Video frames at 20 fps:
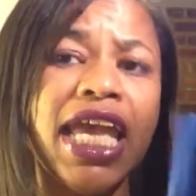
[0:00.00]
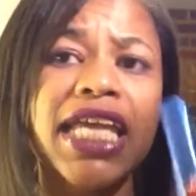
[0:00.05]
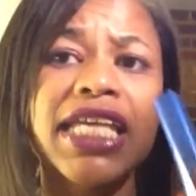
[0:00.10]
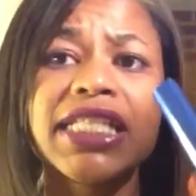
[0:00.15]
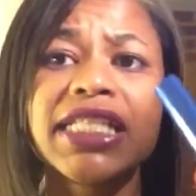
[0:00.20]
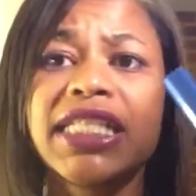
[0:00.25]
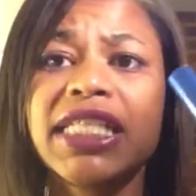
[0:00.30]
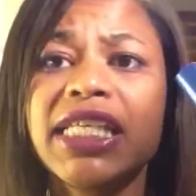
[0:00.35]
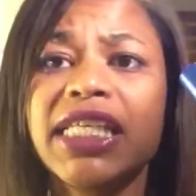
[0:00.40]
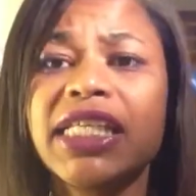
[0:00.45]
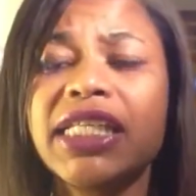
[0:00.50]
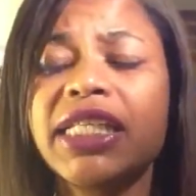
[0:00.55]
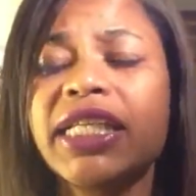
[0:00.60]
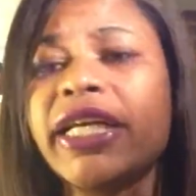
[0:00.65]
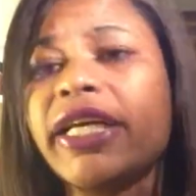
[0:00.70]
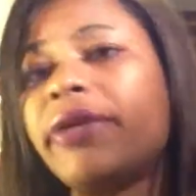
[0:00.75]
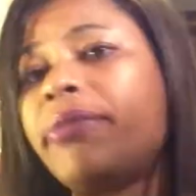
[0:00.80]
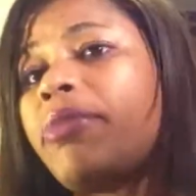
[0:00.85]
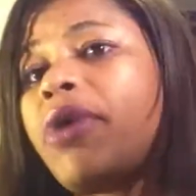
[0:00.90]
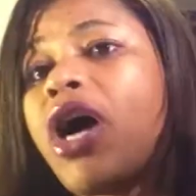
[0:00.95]
It did
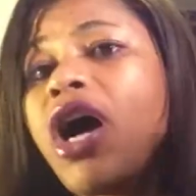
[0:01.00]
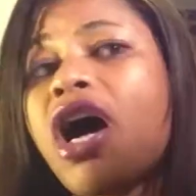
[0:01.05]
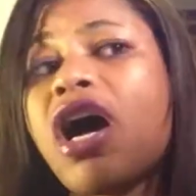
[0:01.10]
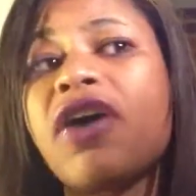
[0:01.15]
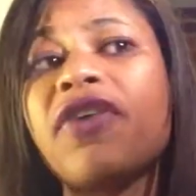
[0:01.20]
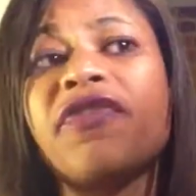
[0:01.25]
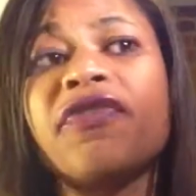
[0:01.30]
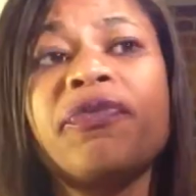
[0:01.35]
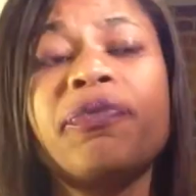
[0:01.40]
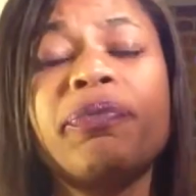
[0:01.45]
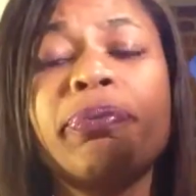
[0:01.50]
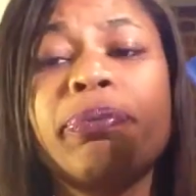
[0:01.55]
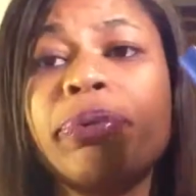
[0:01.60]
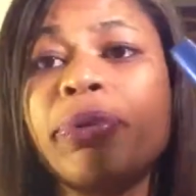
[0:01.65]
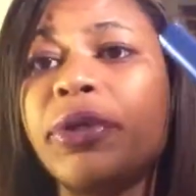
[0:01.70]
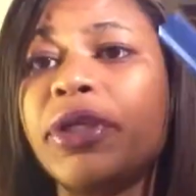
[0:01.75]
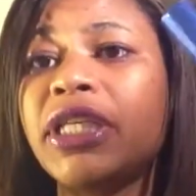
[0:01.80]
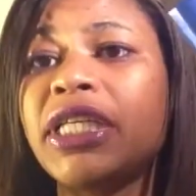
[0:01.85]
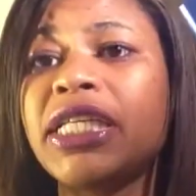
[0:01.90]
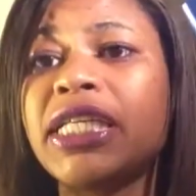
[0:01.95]
come off
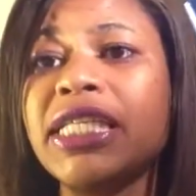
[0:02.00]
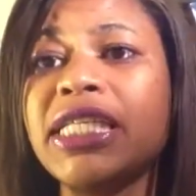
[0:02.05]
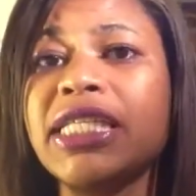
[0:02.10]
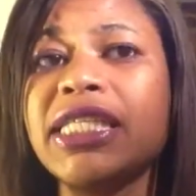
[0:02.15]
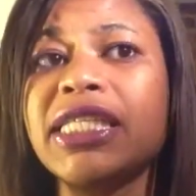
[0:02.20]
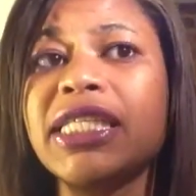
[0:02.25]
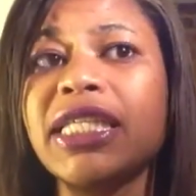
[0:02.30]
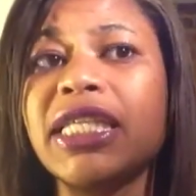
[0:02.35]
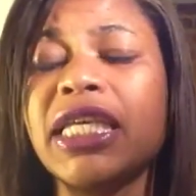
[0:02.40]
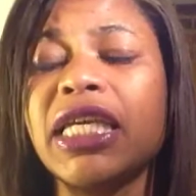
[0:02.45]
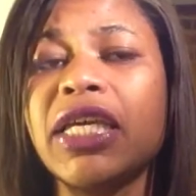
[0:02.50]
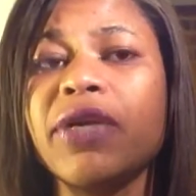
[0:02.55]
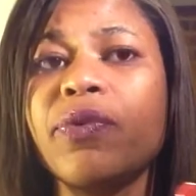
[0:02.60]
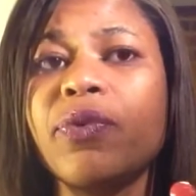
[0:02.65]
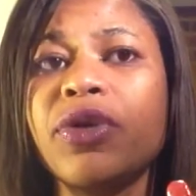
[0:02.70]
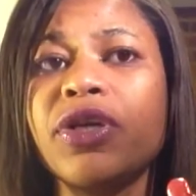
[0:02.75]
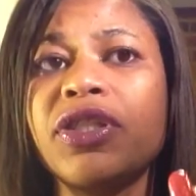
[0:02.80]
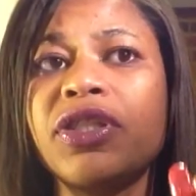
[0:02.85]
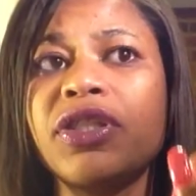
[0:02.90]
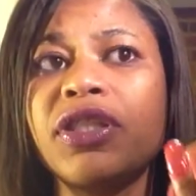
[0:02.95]
pretty easily
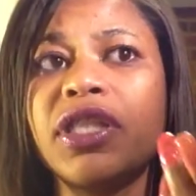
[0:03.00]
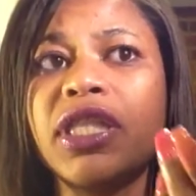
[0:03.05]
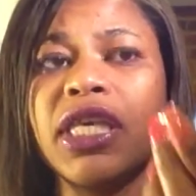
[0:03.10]
with